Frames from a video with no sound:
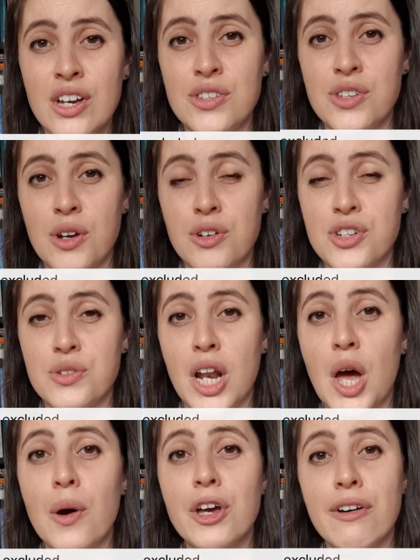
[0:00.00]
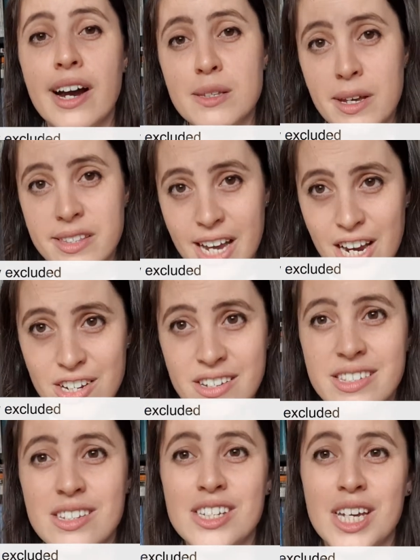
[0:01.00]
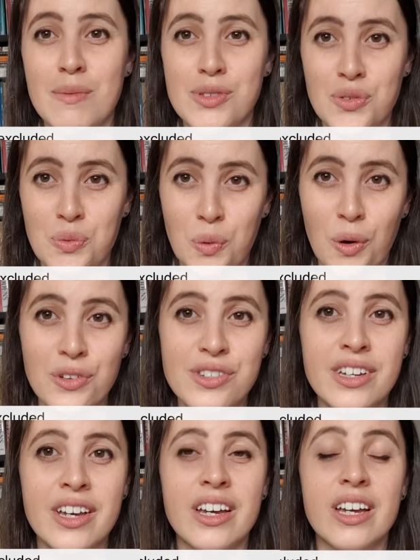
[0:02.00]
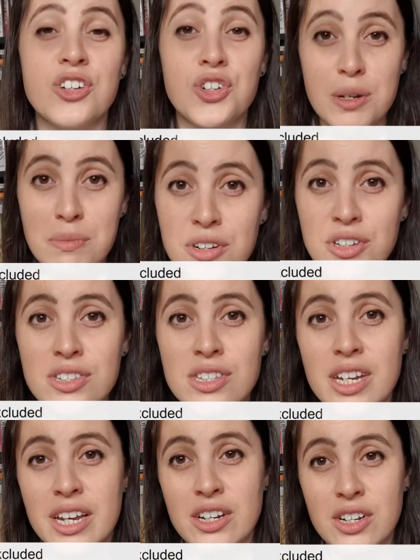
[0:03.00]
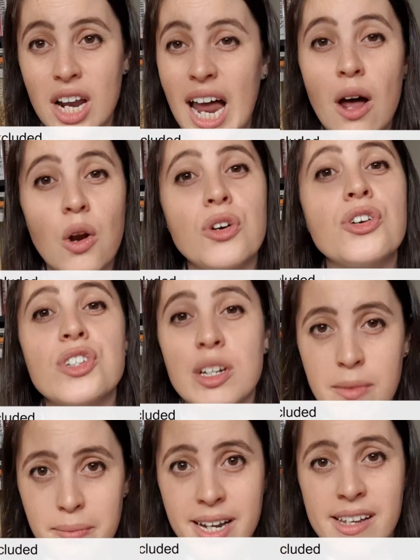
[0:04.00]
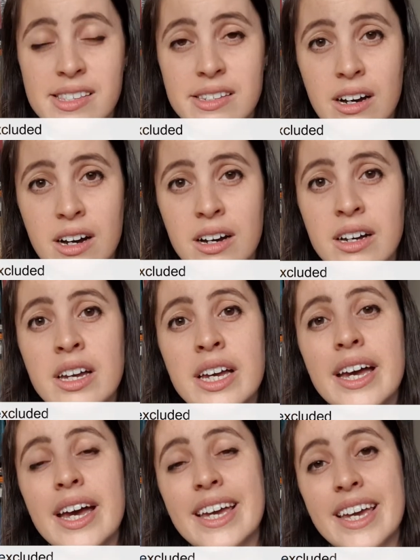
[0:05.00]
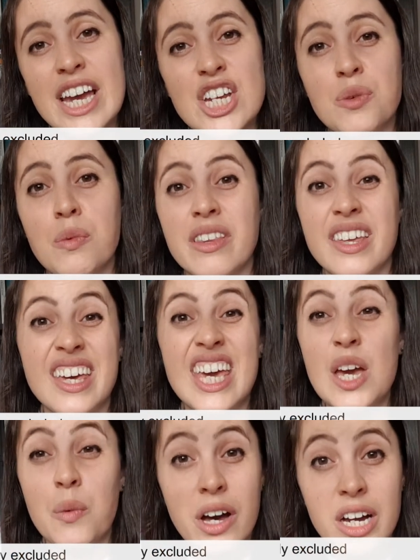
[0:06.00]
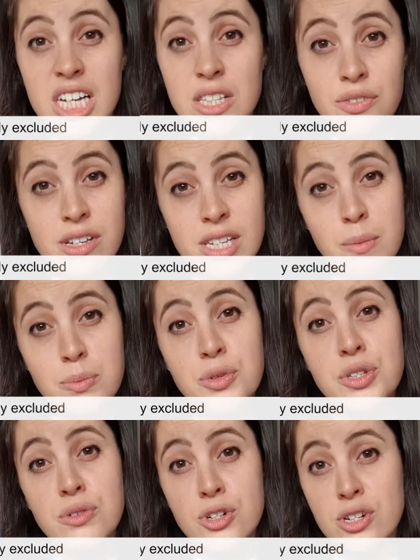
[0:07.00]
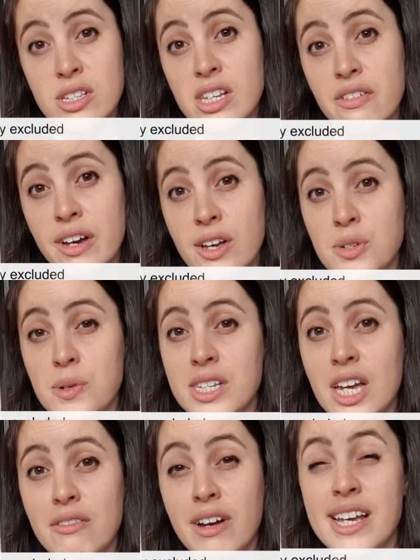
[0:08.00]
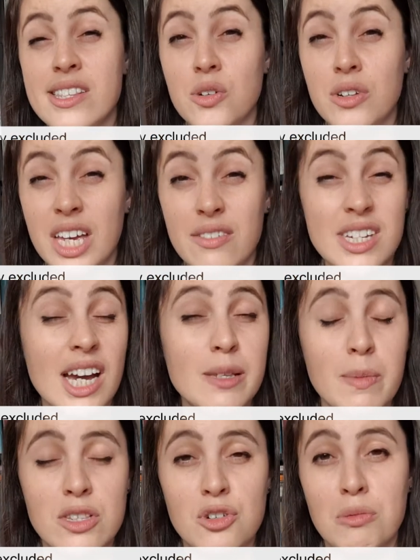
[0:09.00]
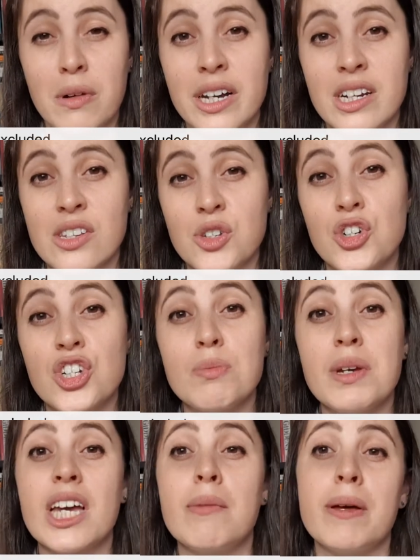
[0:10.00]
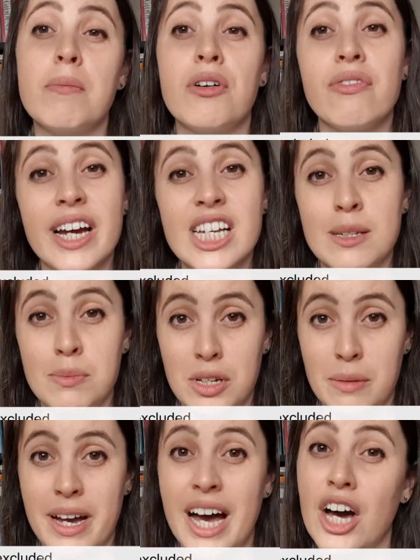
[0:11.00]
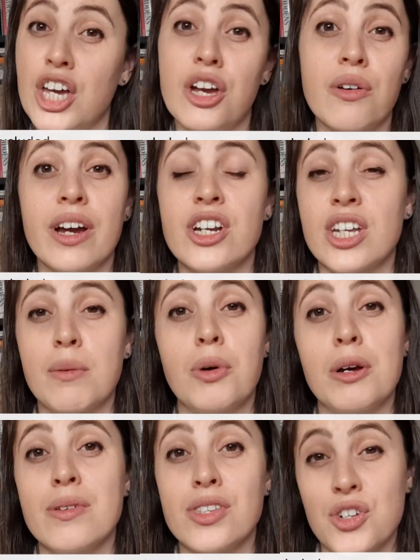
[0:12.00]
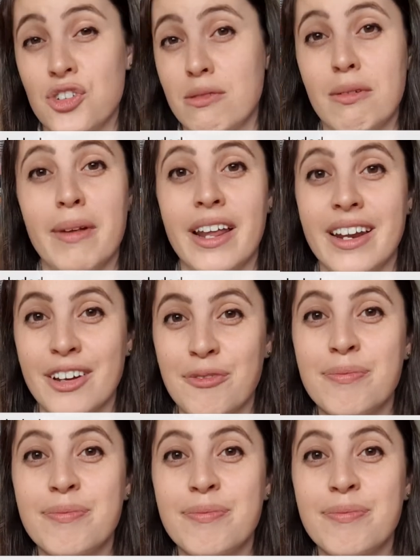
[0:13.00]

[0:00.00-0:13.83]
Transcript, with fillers: So just lower your expectations in terms of what treatments and how long your treatment plans are, engaging with key workers, for example, to reduce their fail to attend rates or give text message reminders, or just being a bit more flexible about how you arrange their appointments and treatment planning.